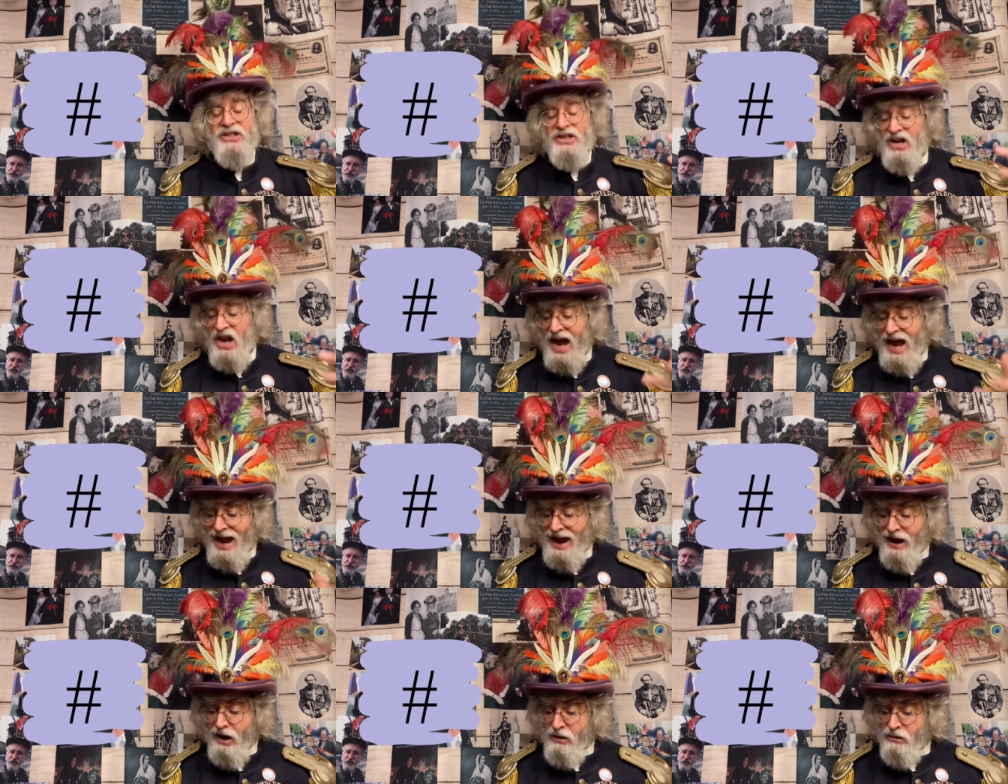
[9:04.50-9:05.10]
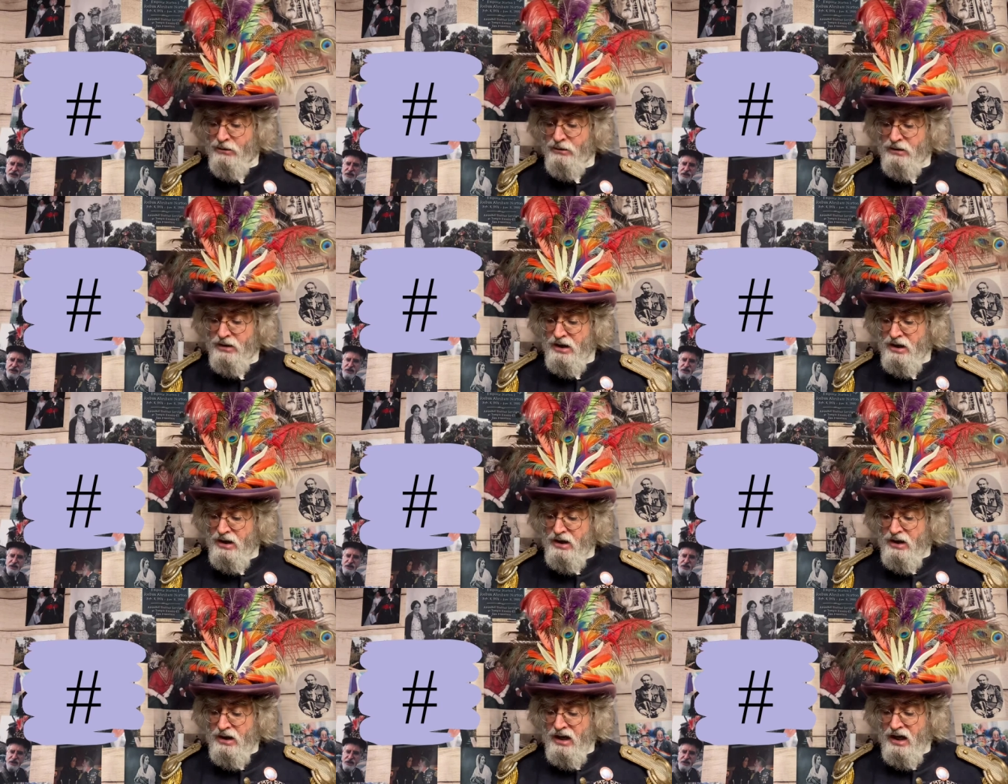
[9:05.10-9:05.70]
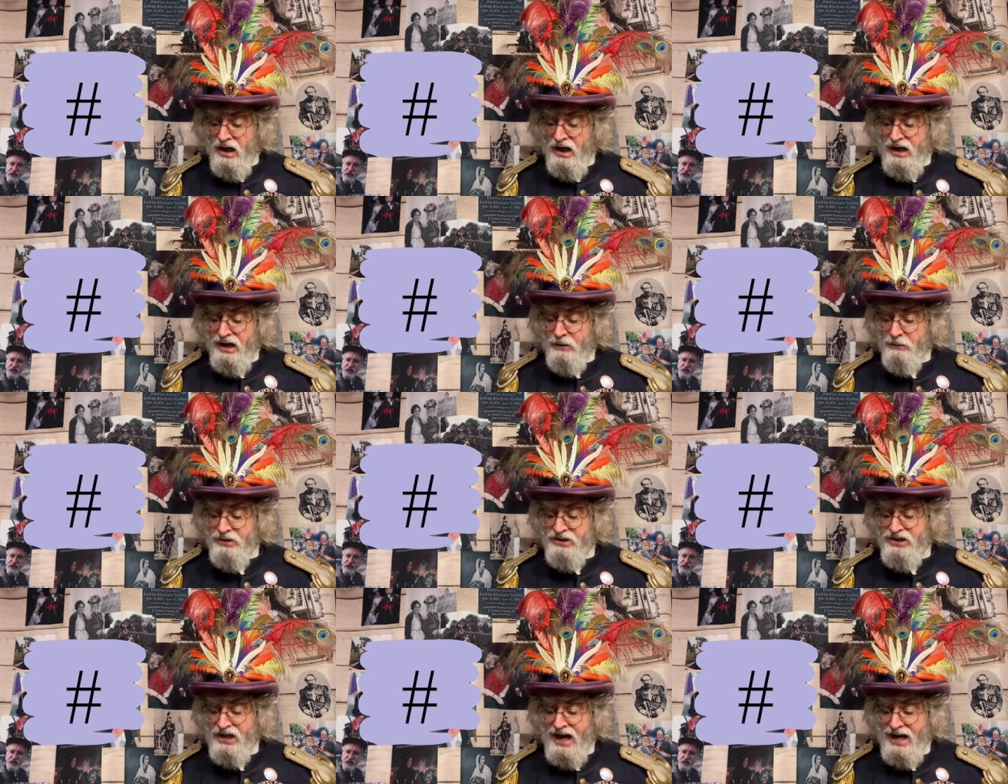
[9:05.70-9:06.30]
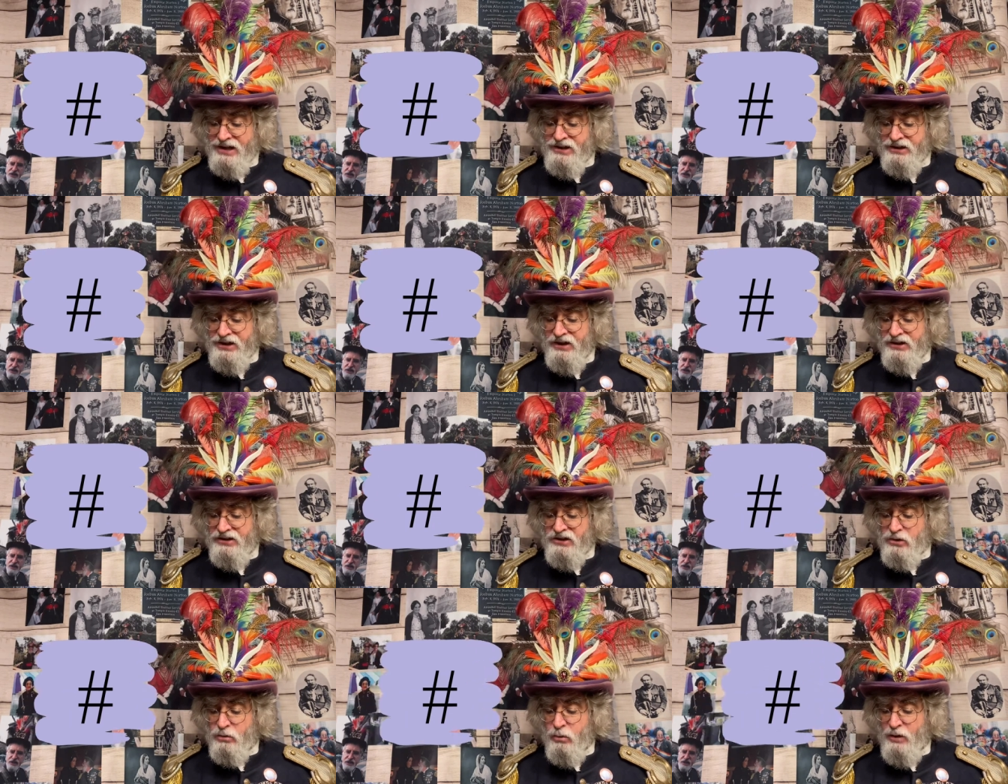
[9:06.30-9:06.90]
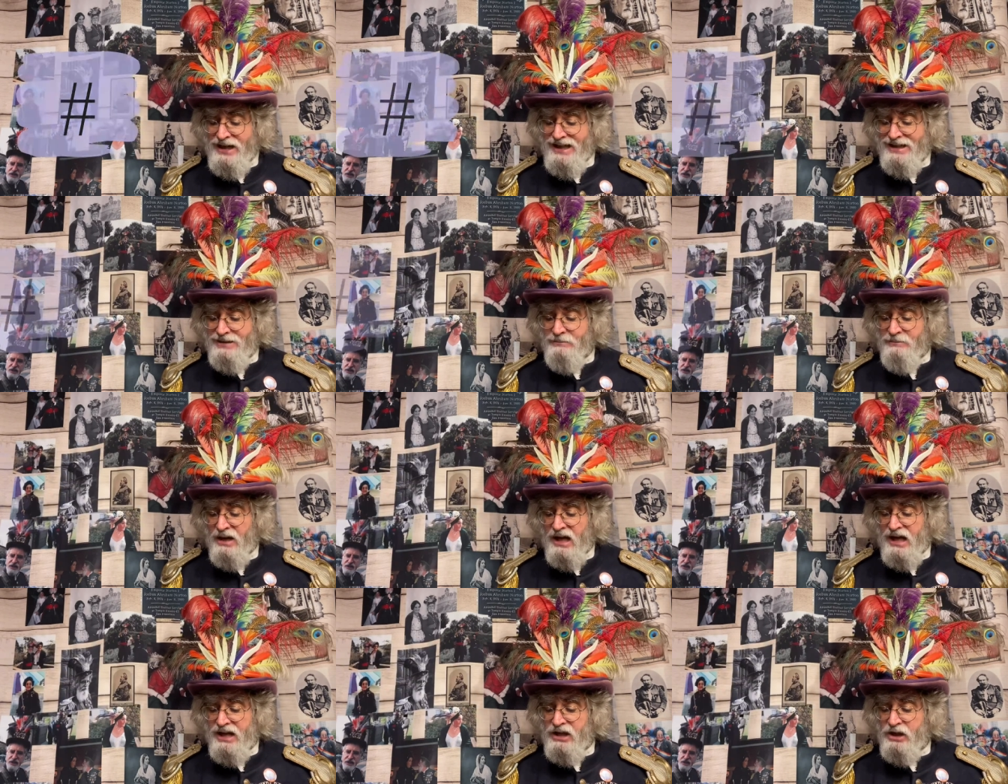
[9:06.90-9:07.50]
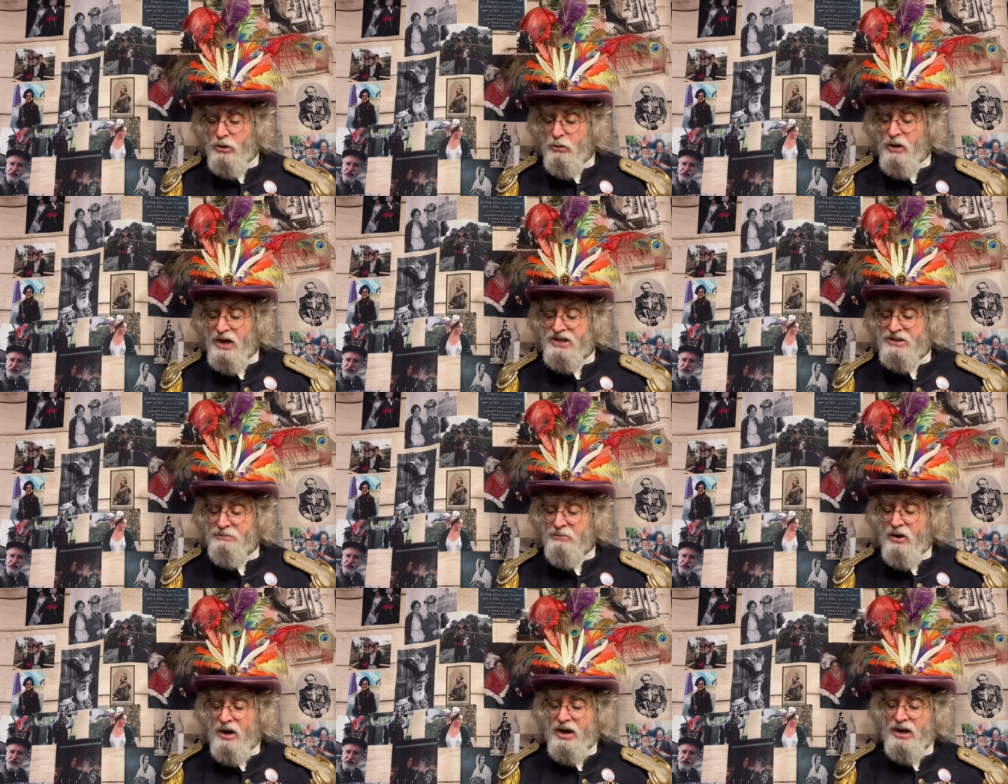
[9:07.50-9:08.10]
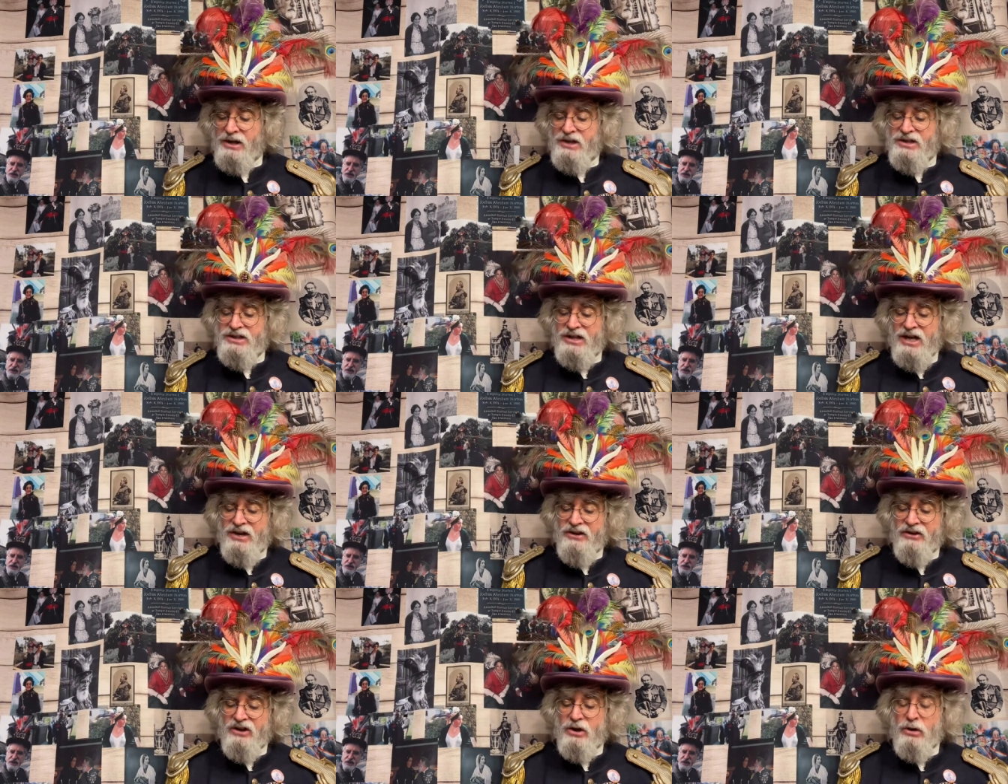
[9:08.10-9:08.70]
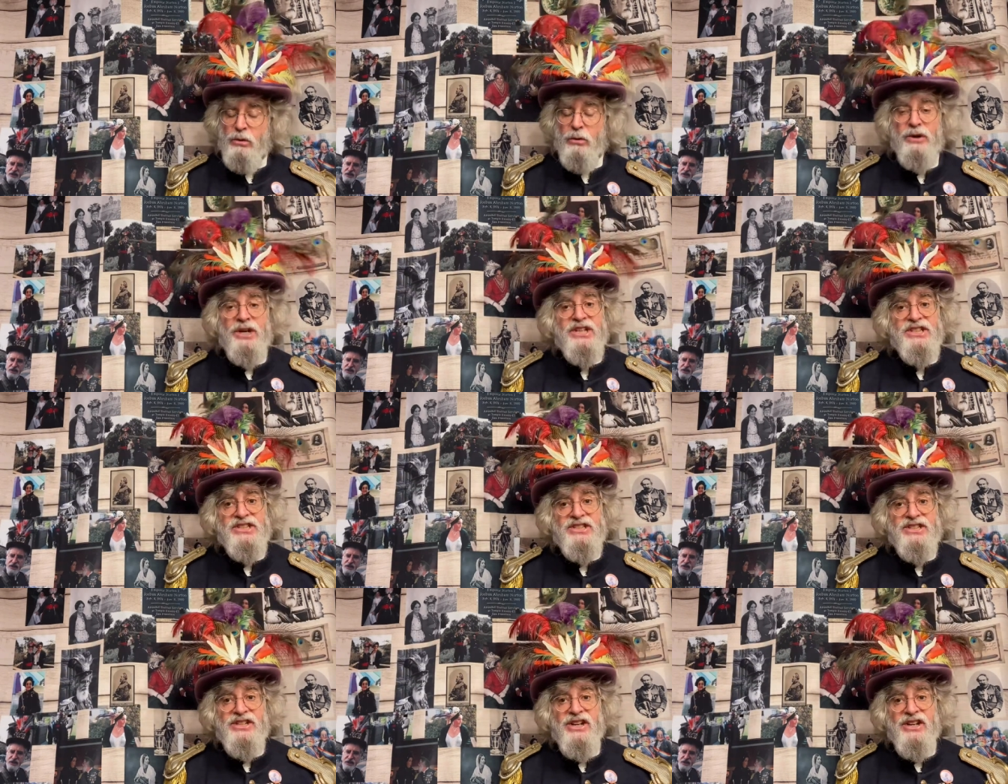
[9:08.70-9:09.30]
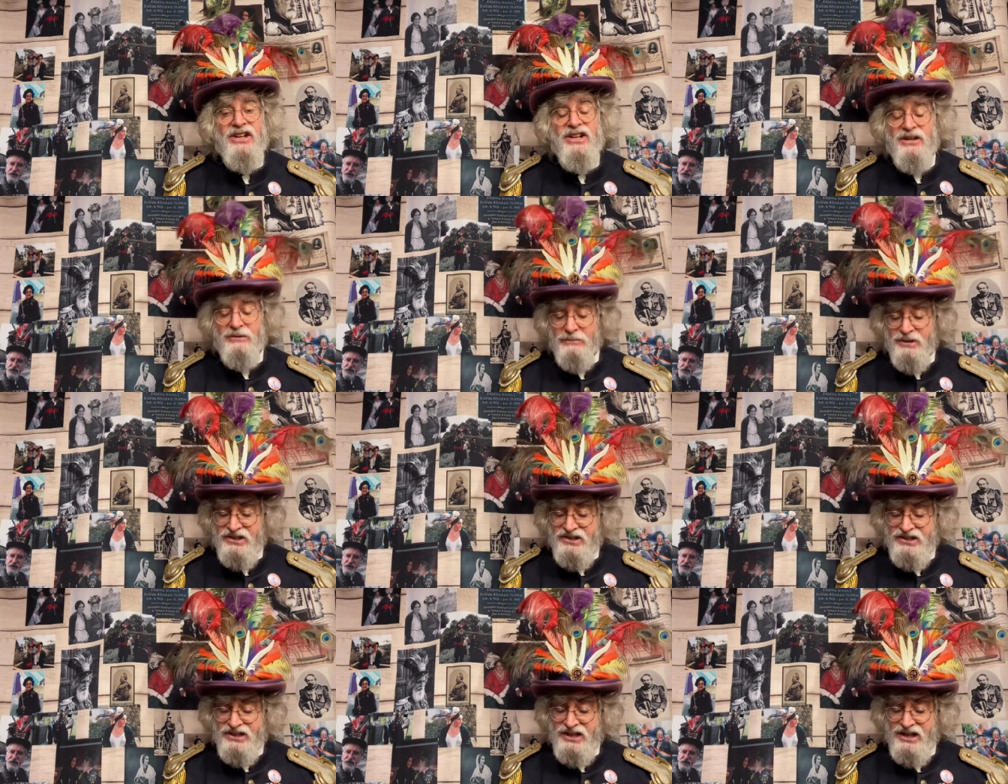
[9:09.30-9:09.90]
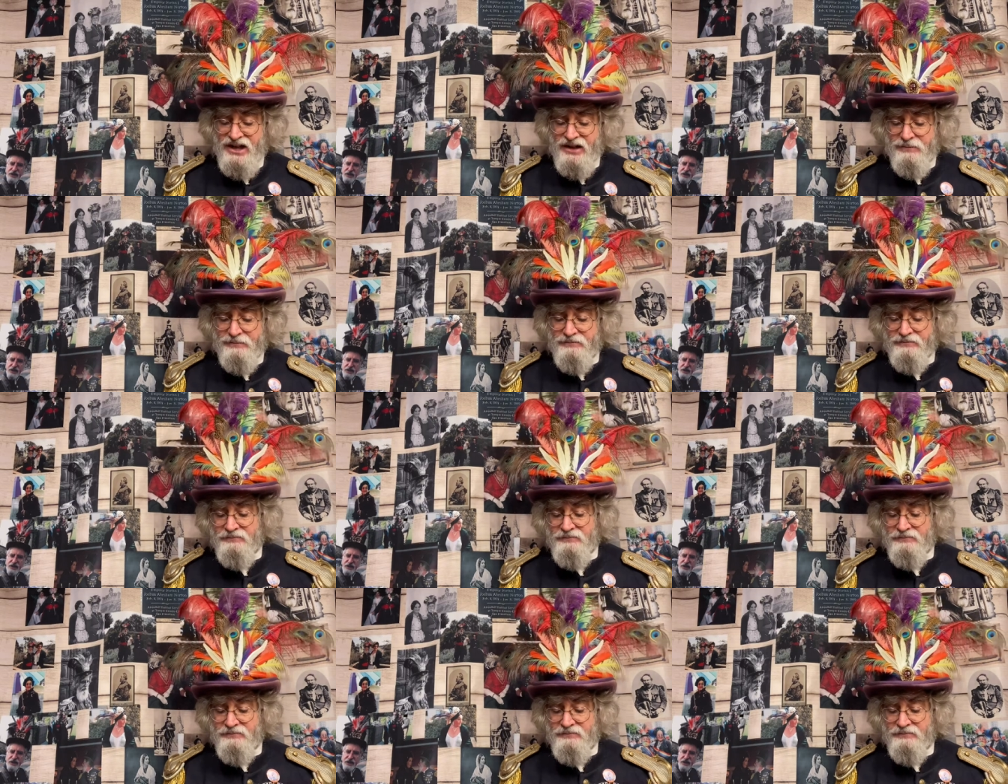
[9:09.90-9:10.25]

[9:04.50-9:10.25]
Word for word: now. Uh, it was actually in a tweet by US product designer Chris Messina.